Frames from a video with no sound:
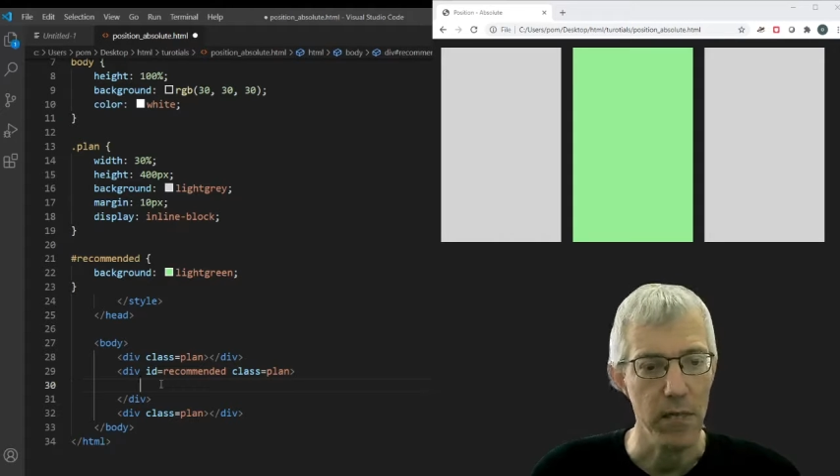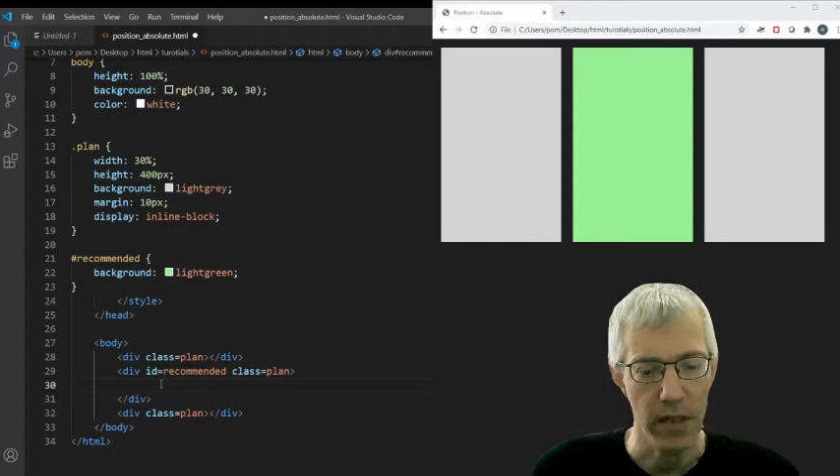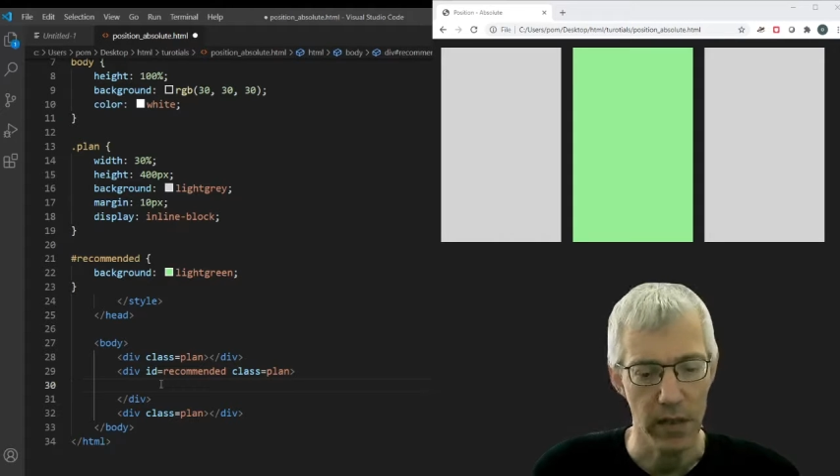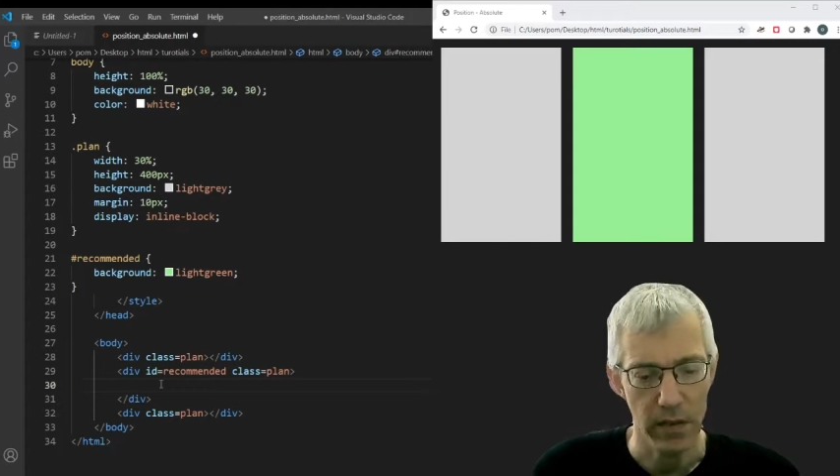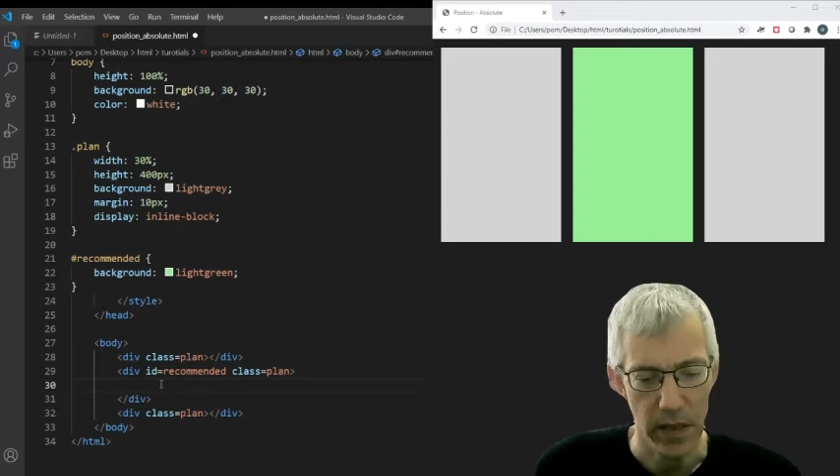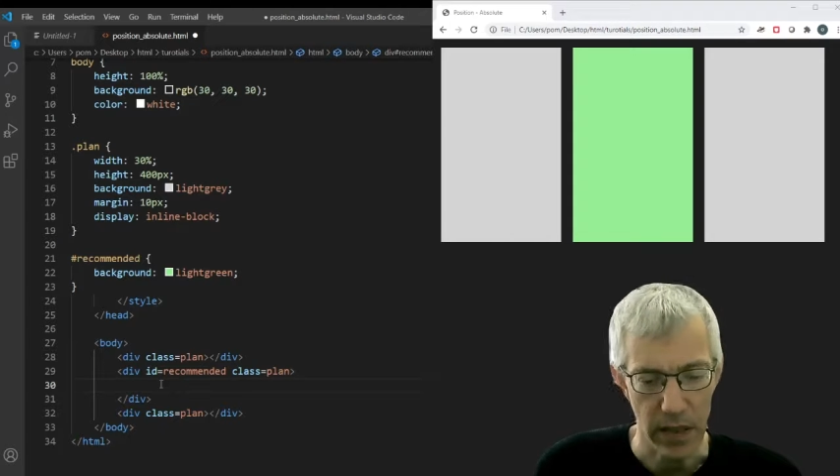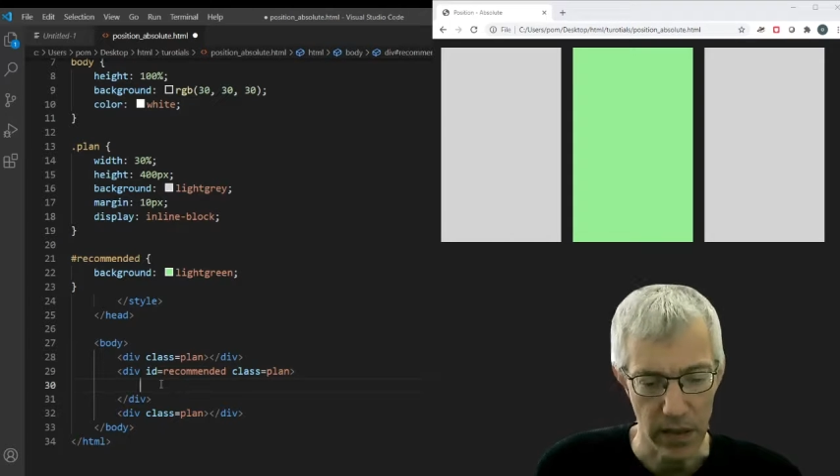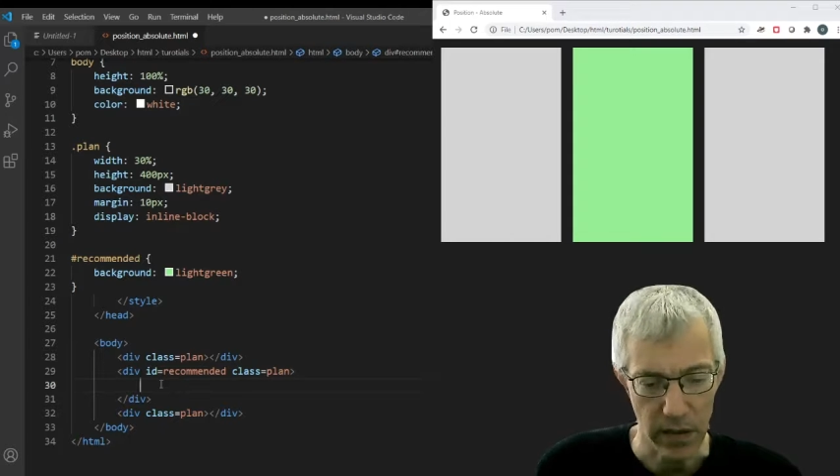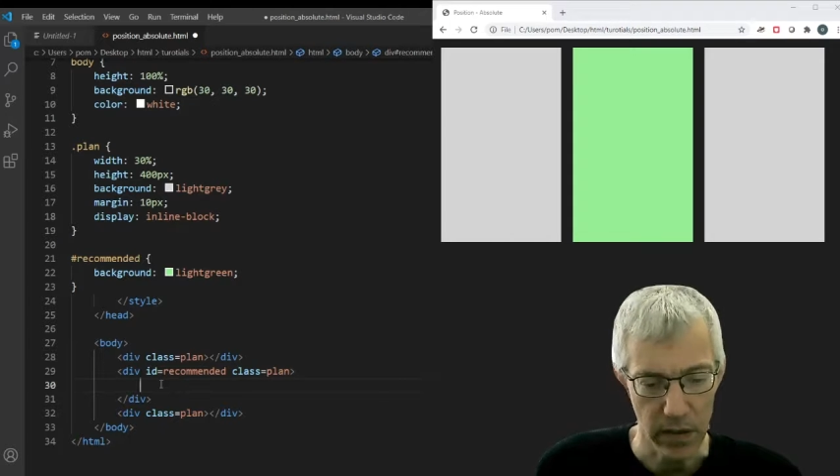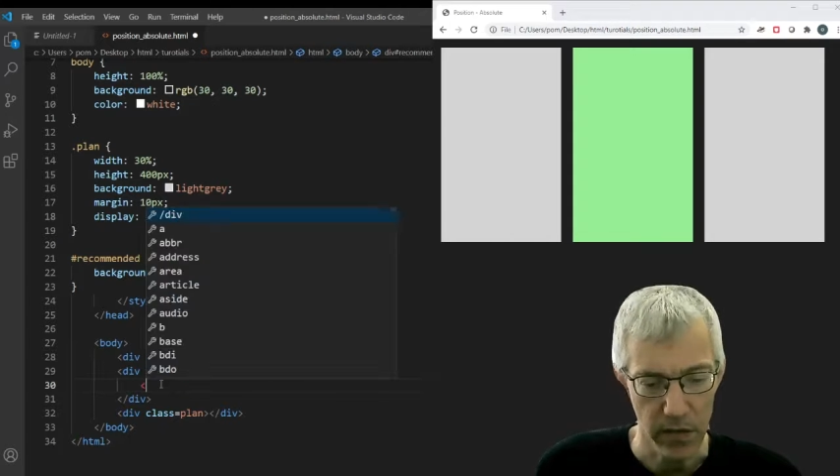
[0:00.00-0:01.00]
make here
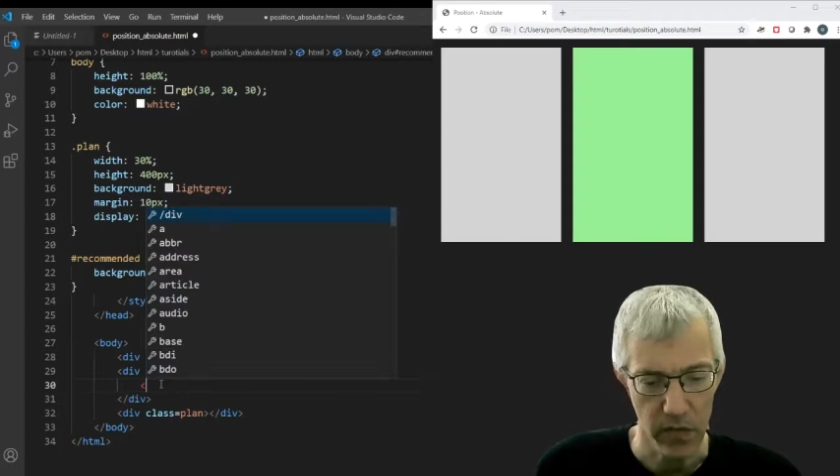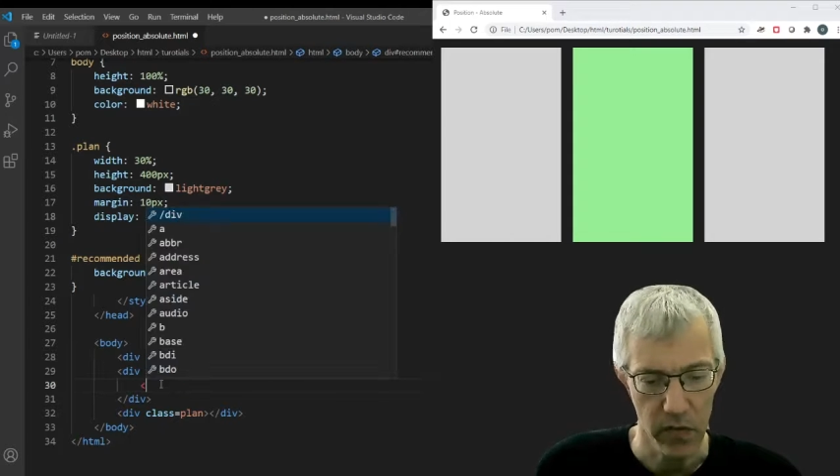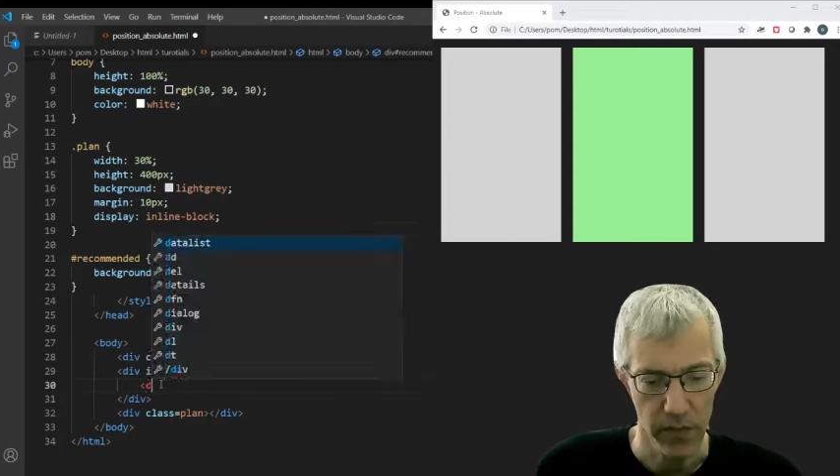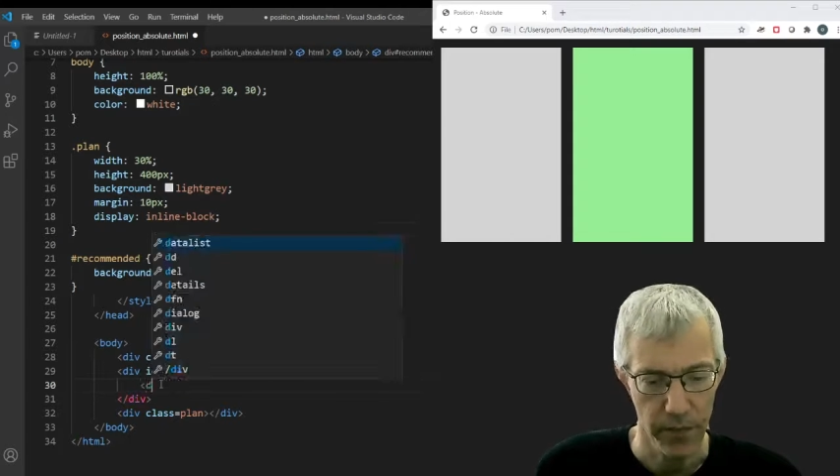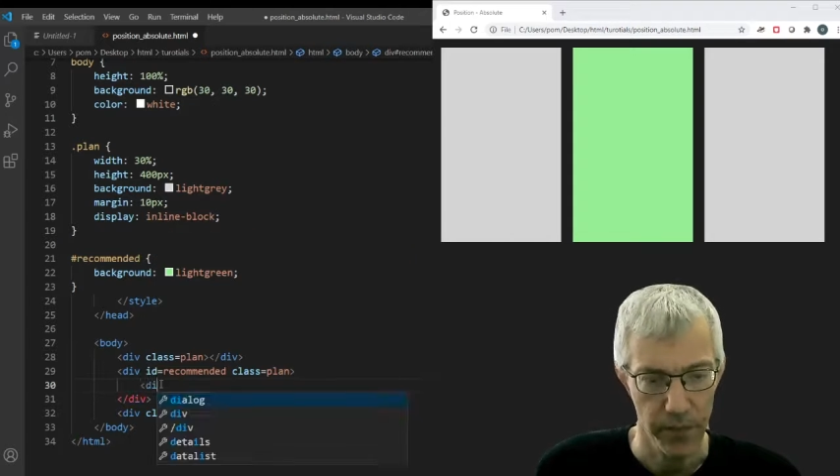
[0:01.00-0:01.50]
another div.